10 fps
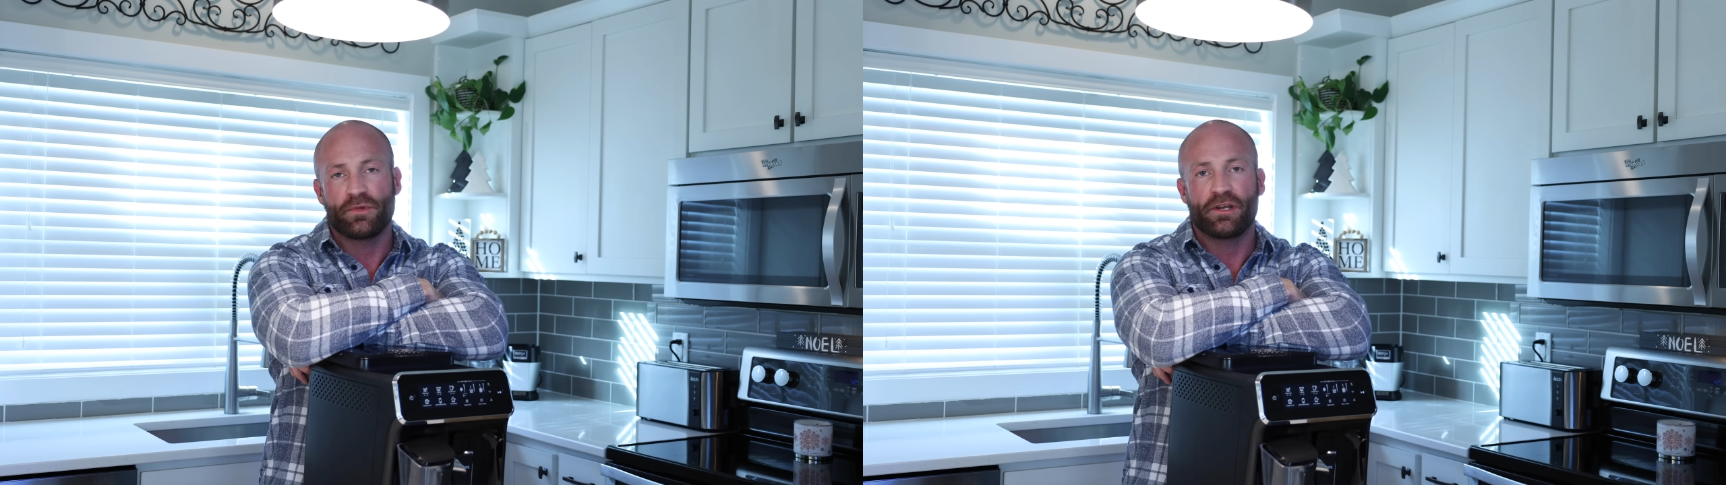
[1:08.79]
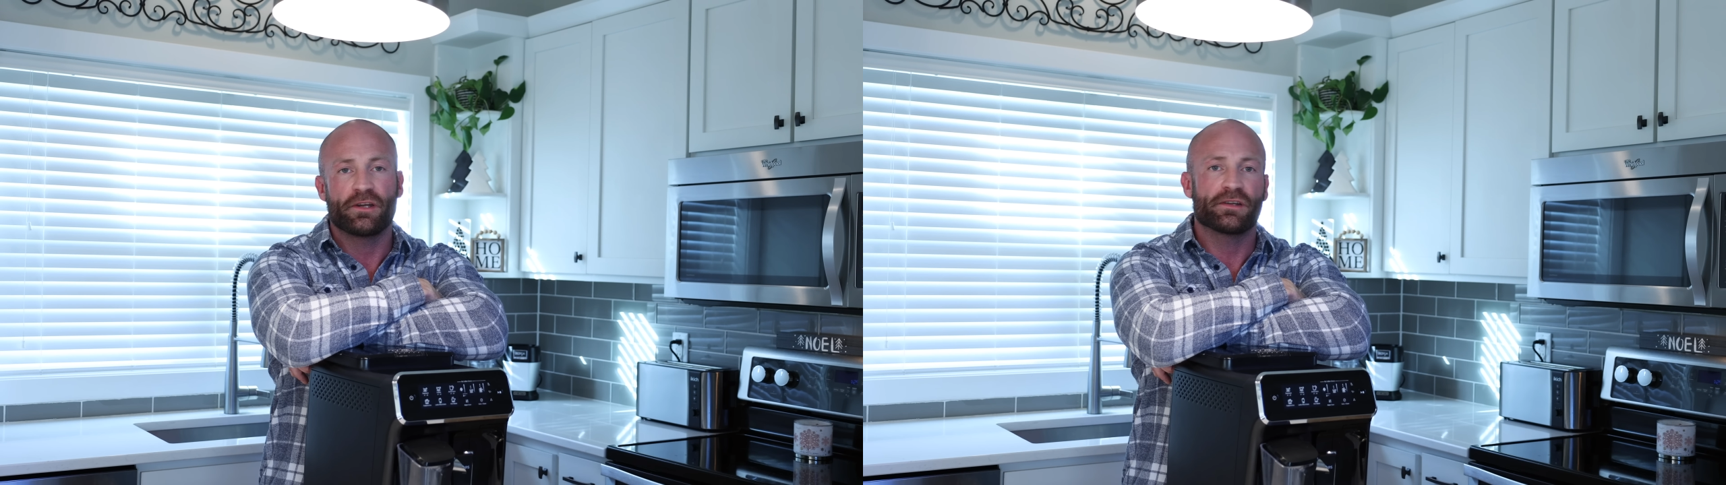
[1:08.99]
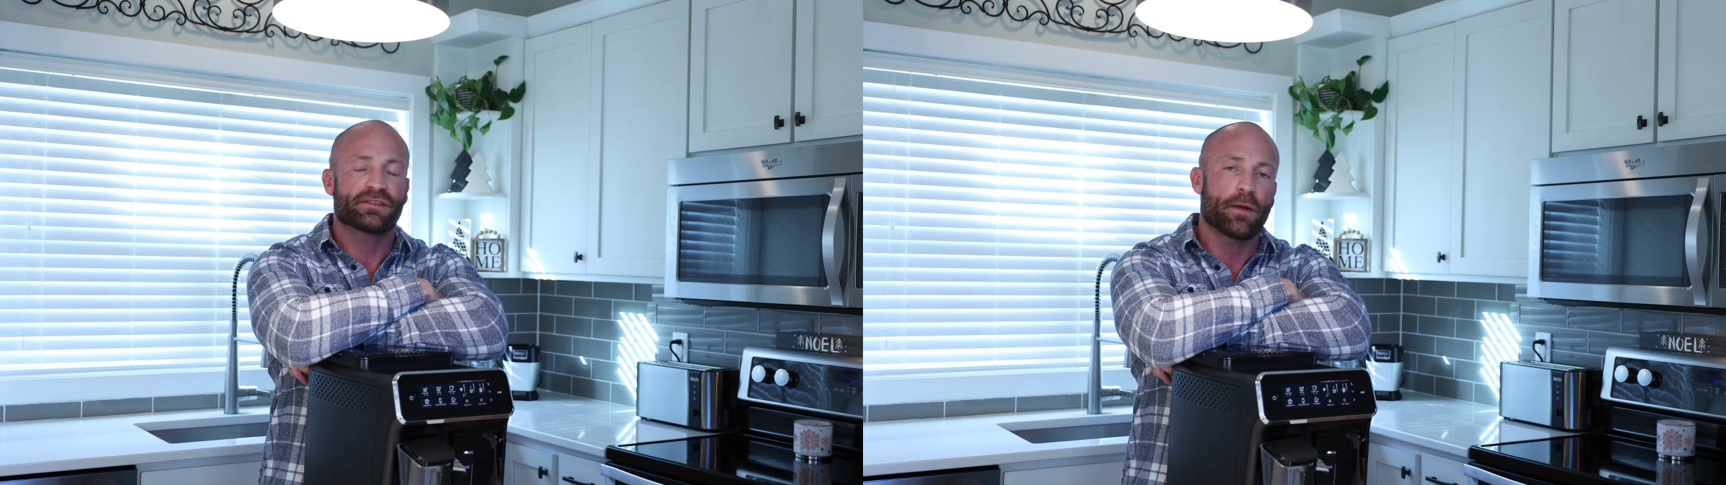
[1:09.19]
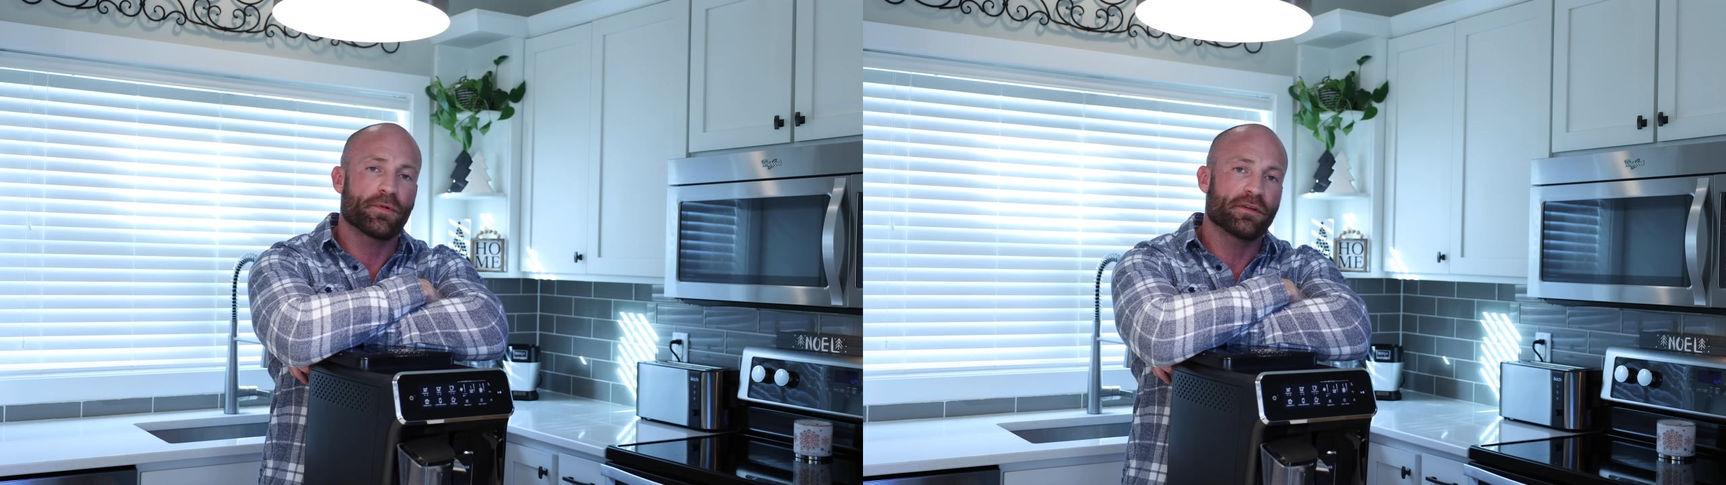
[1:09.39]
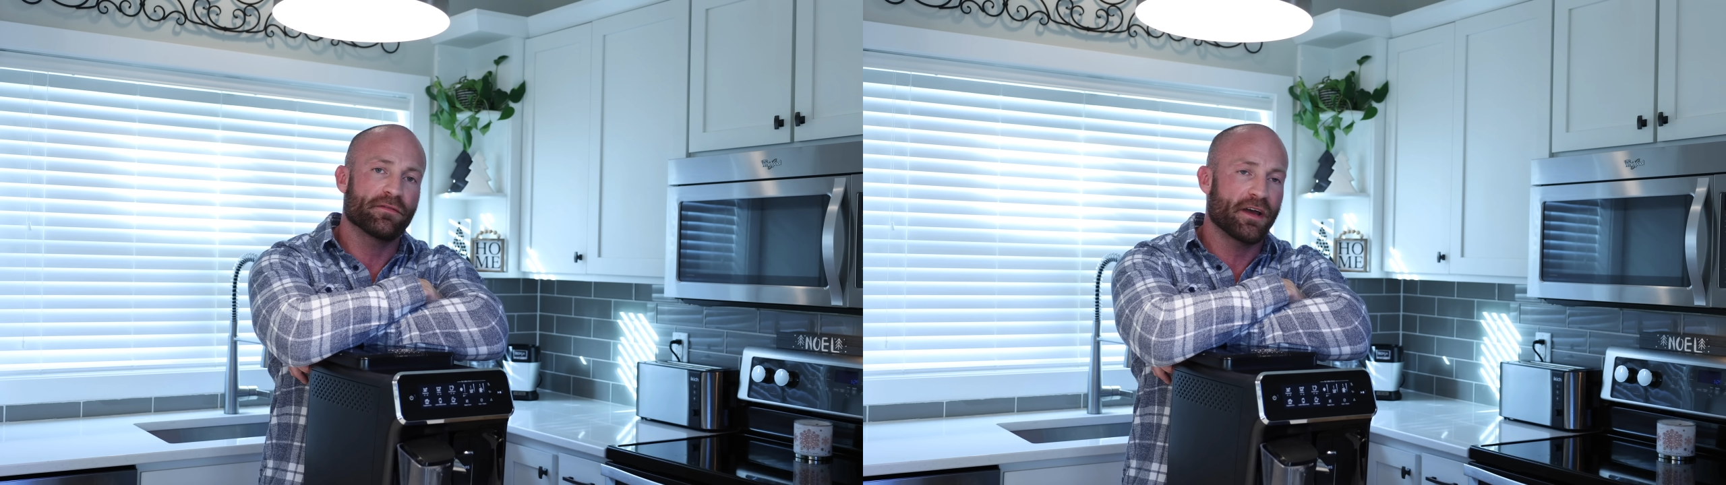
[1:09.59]
you needed a
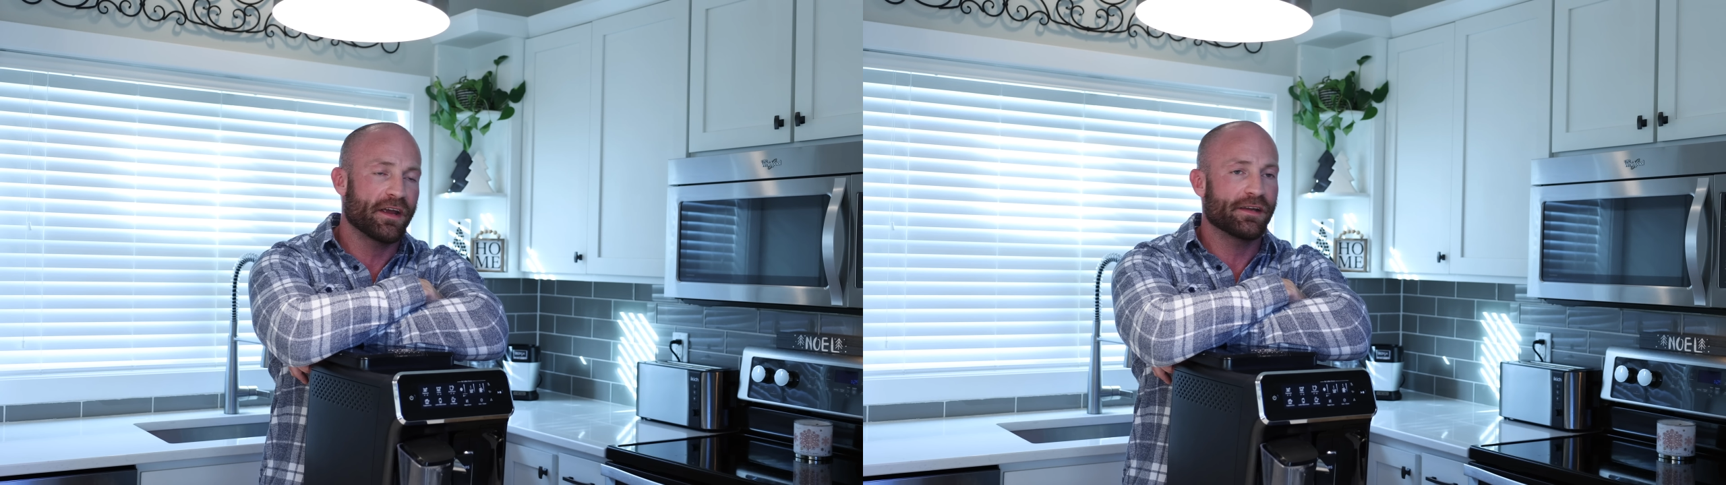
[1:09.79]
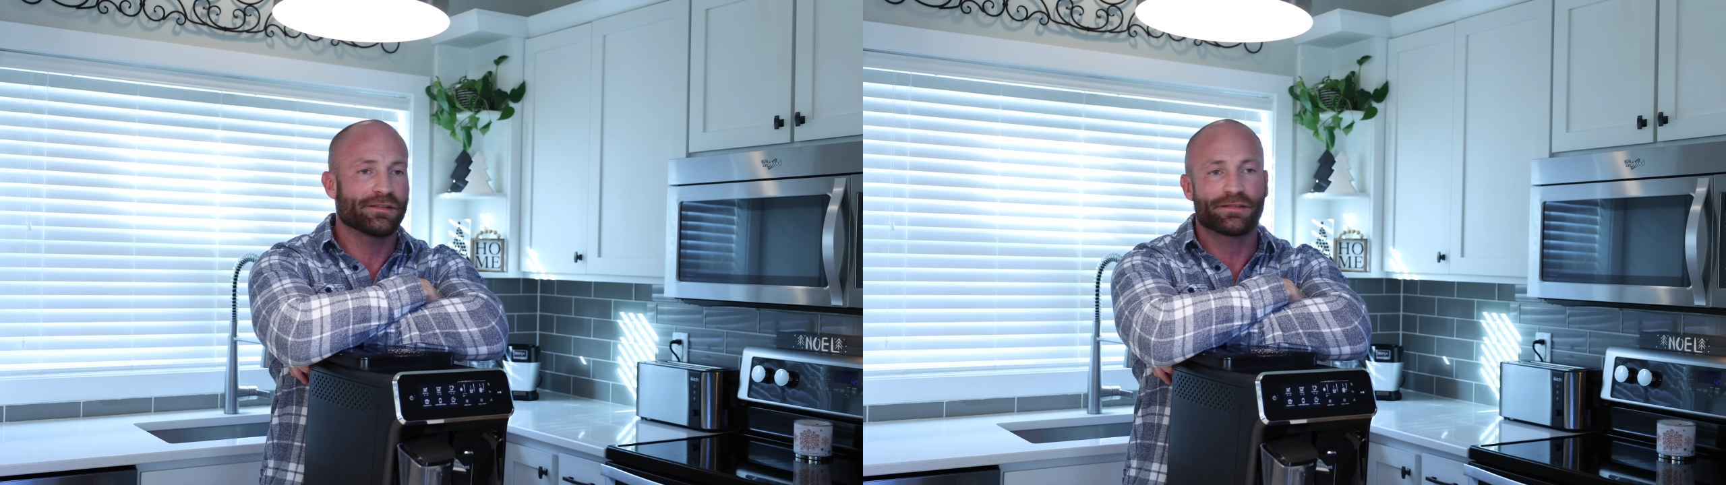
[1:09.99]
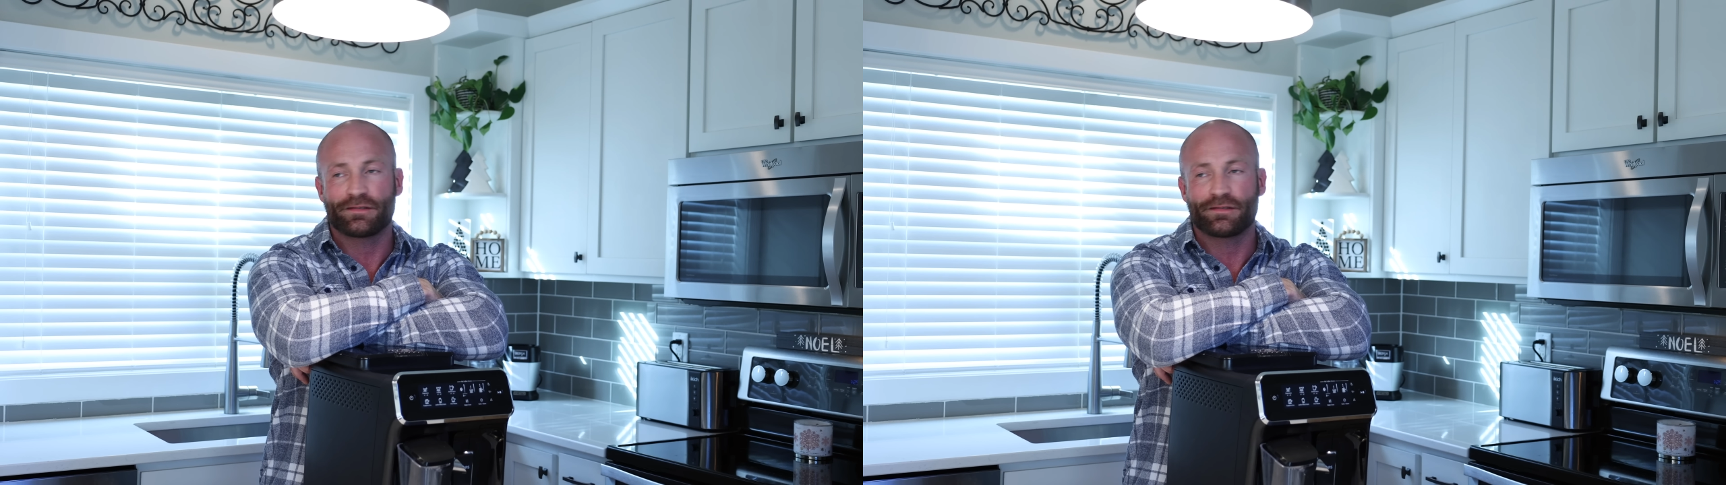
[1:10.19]
separate device,